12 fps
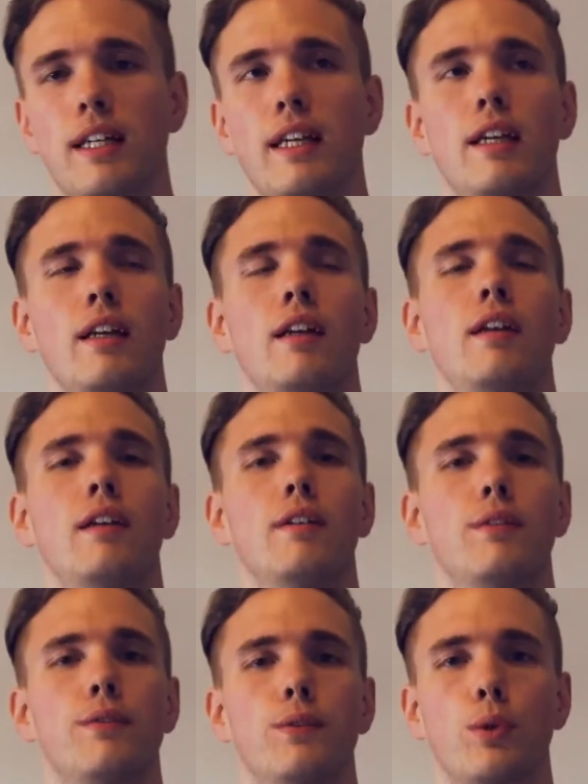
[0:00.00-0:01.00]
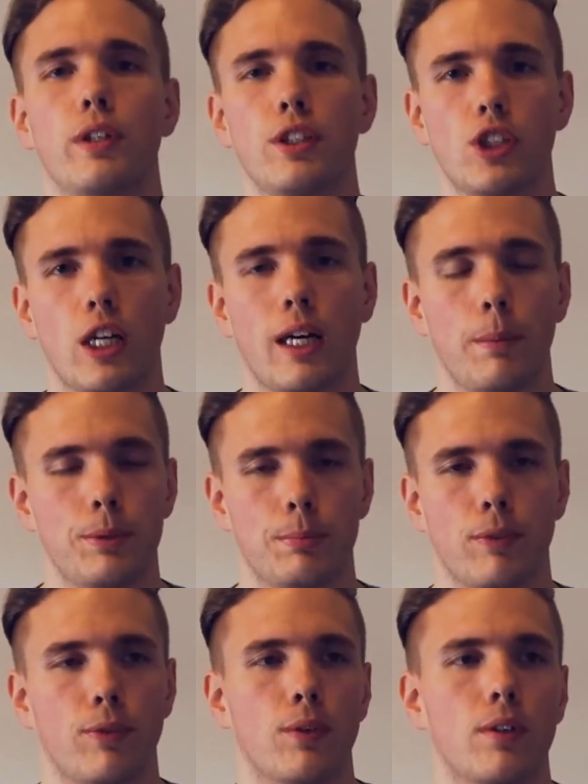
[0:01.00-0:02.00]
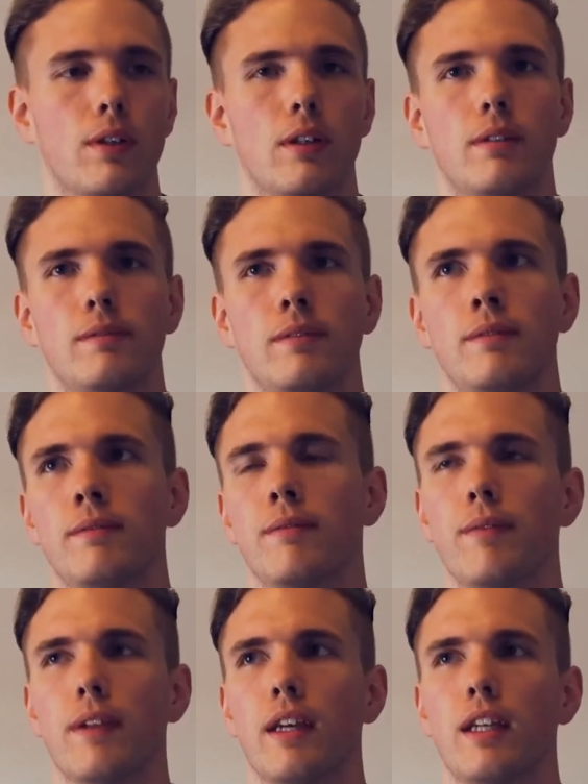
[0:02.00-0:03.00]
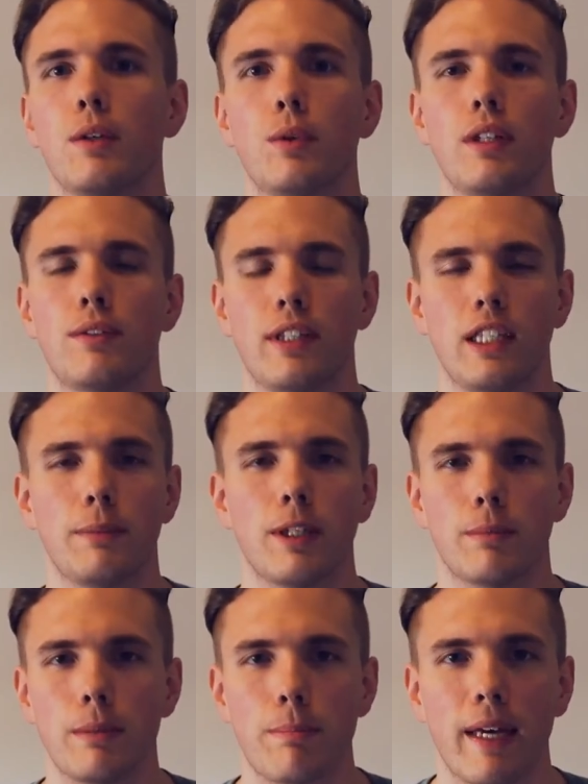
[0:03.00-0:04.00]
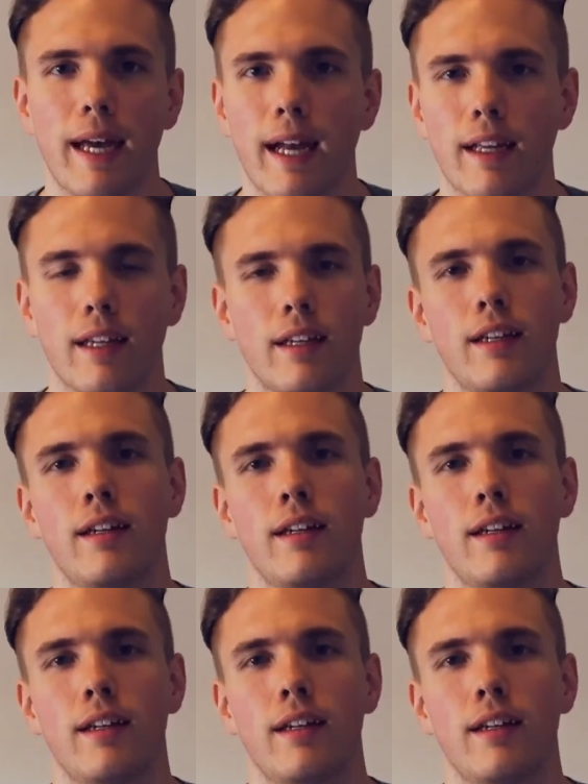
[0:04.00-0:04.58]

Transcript: like 40 jobs before anyone even emailed me back.